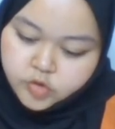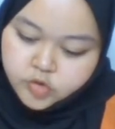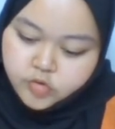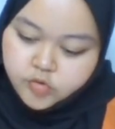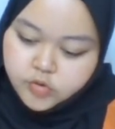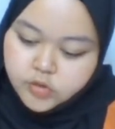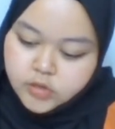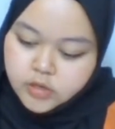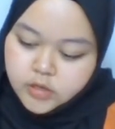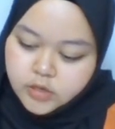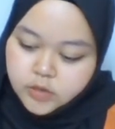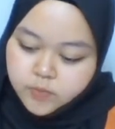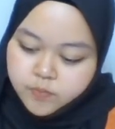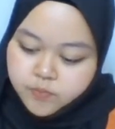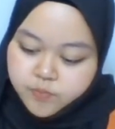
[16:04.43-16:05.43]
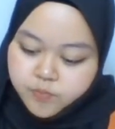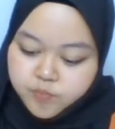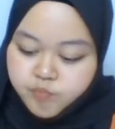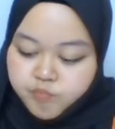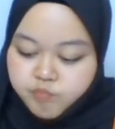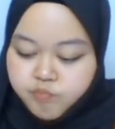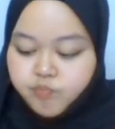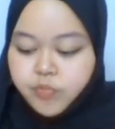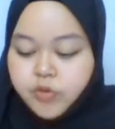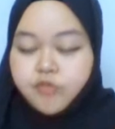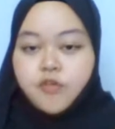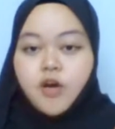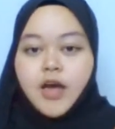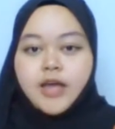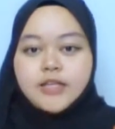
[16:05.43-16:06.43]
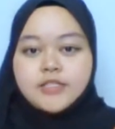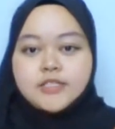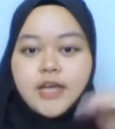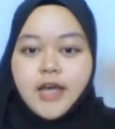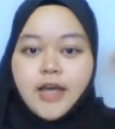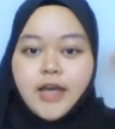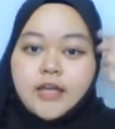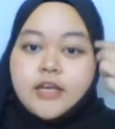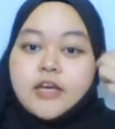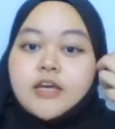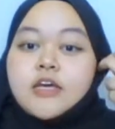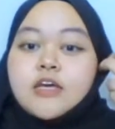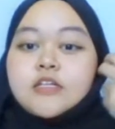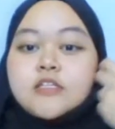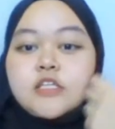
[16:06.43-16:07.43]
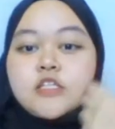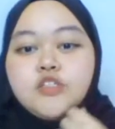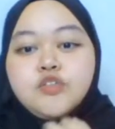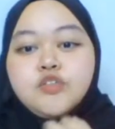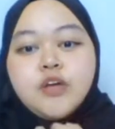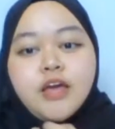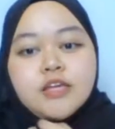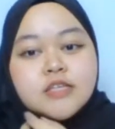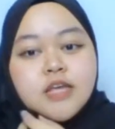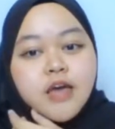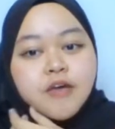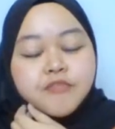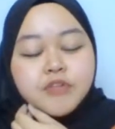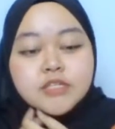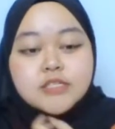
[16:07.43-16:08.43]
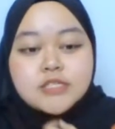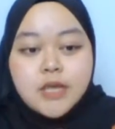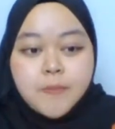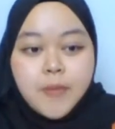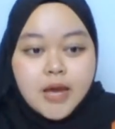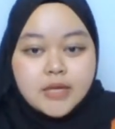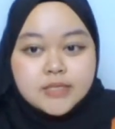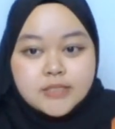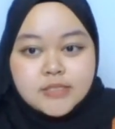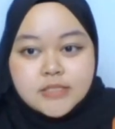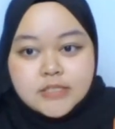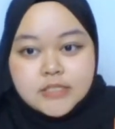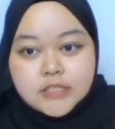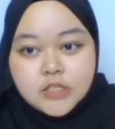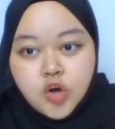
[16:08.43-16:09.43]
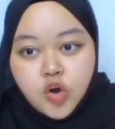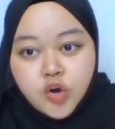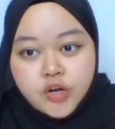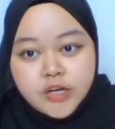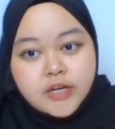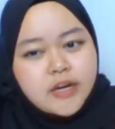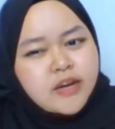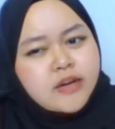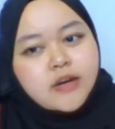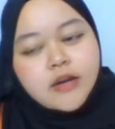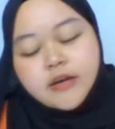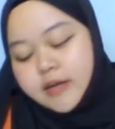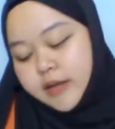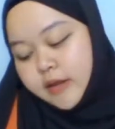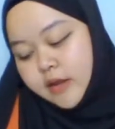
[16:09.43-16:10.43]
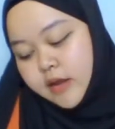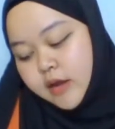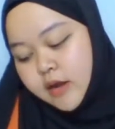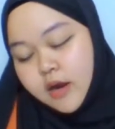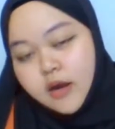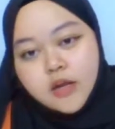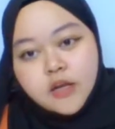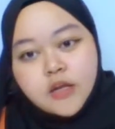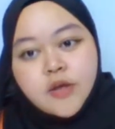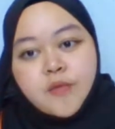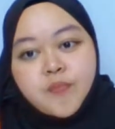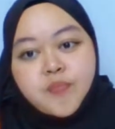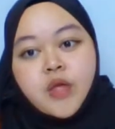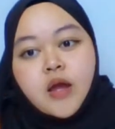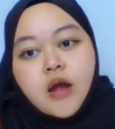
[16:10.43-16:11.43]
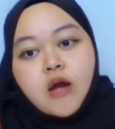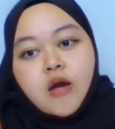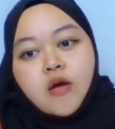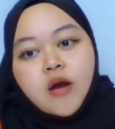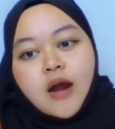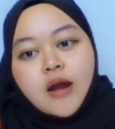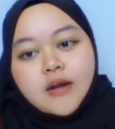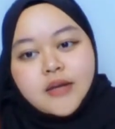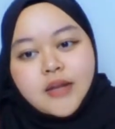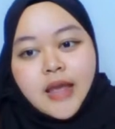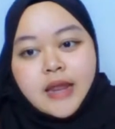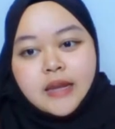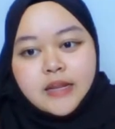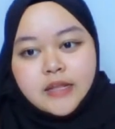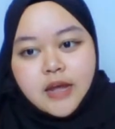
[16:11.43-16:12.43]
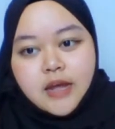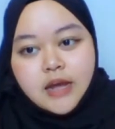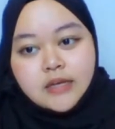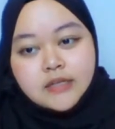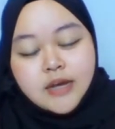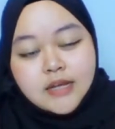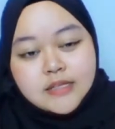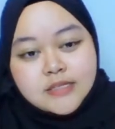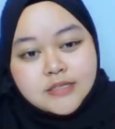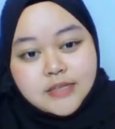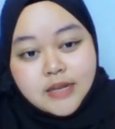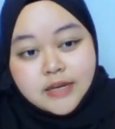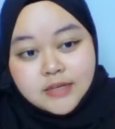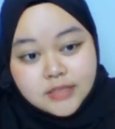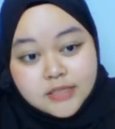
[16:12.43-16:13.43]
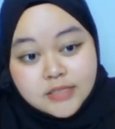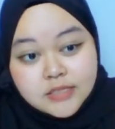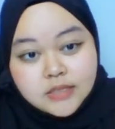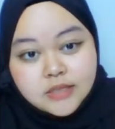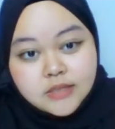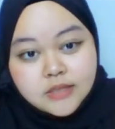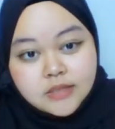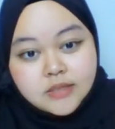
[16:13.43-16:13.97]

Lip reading: Okay, before I check, did you guys have the same answer or are there any other answer than this?